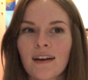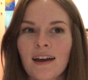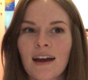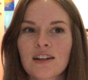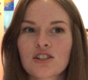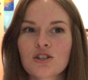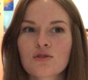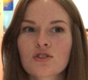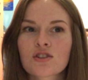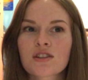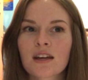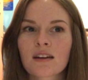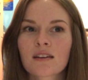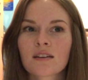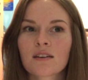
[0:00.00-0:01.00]
And she was just
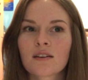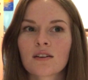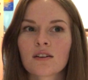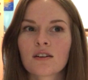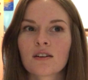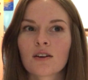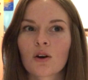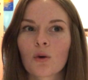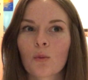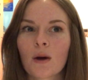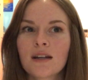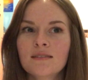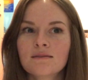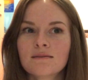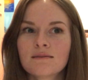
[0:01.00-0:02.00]
like,
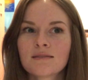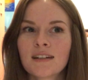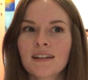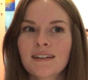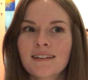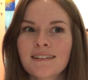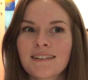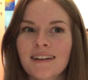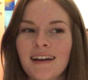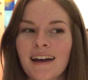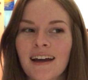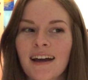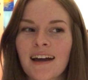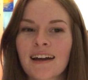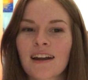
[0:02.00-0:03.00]
what?
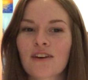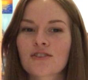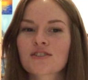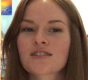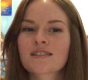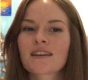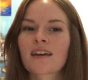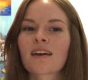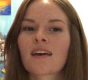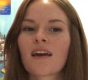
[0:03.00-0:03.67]
And I was just like,